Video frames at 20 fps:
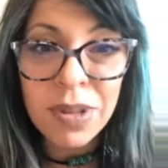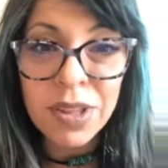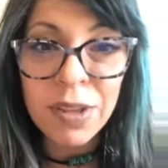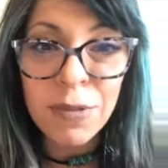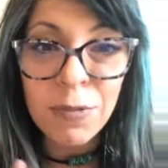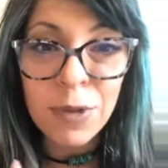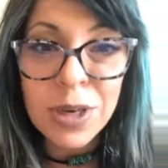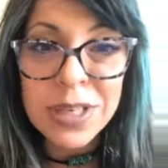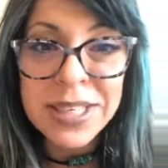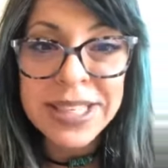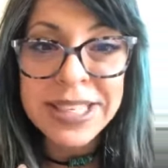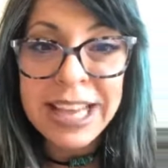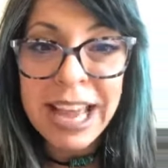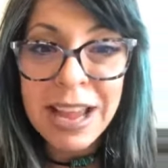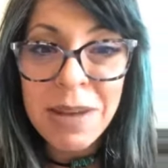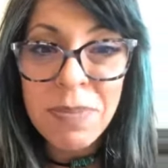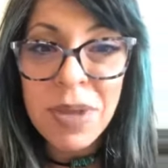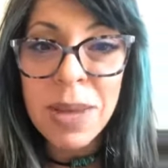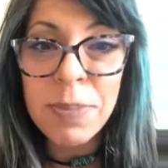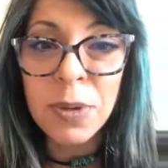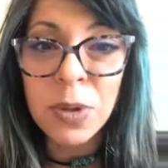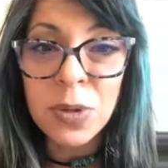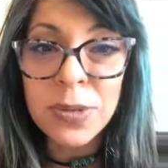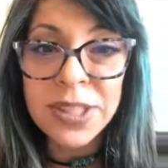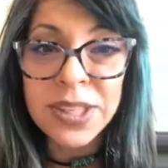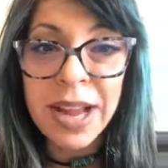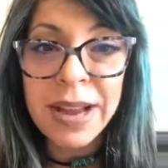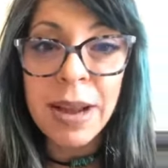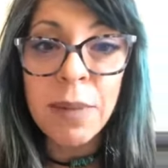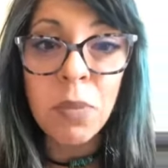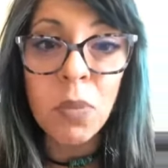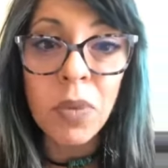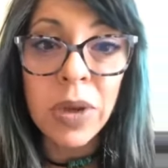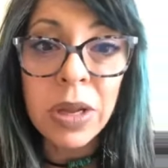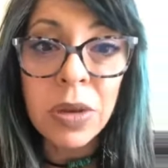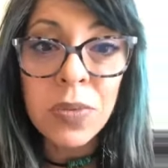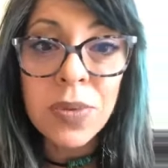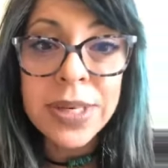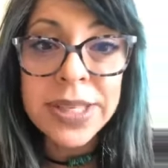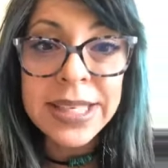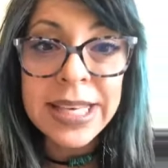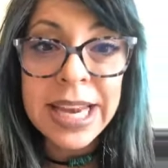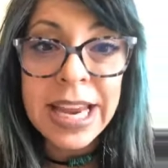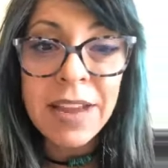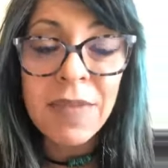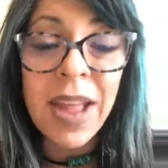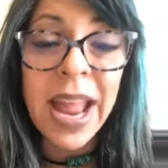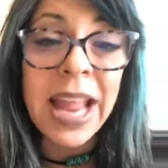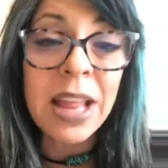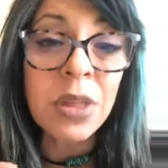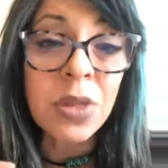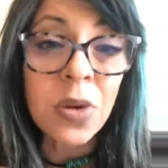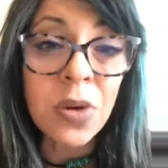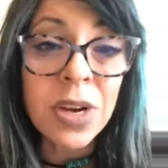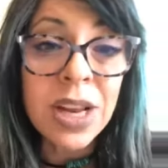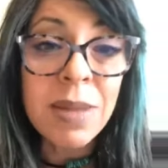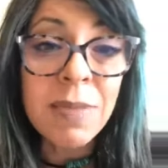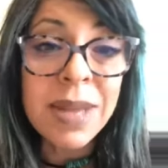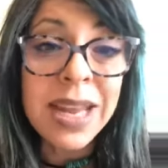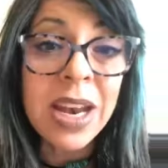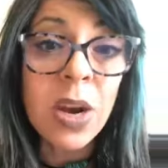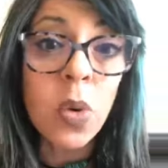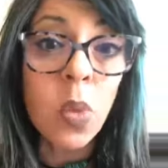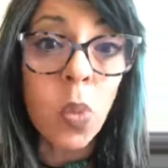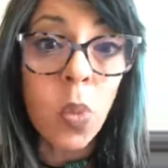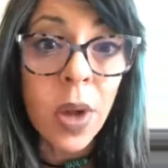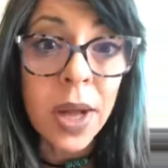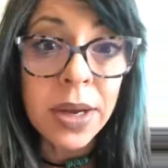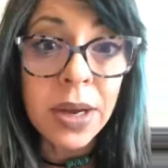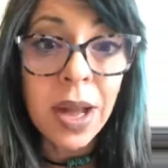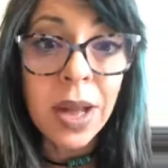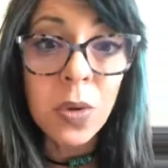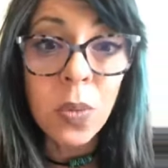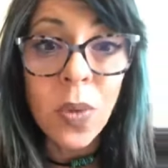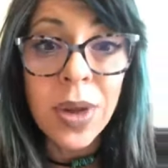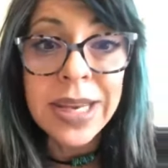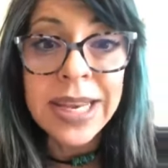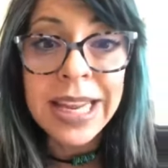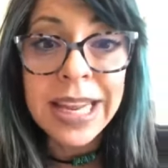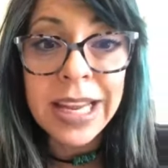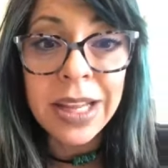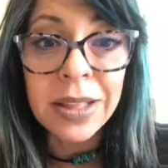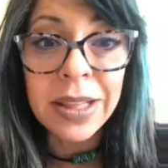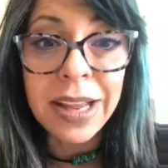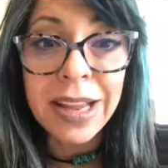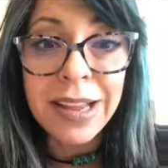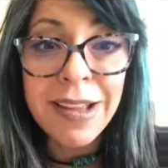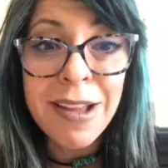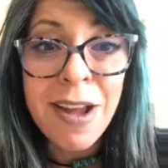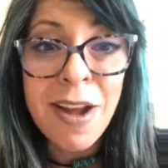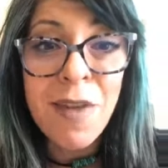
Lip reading: The first 10 people who sign up will receive a 30-minute one-on-one healing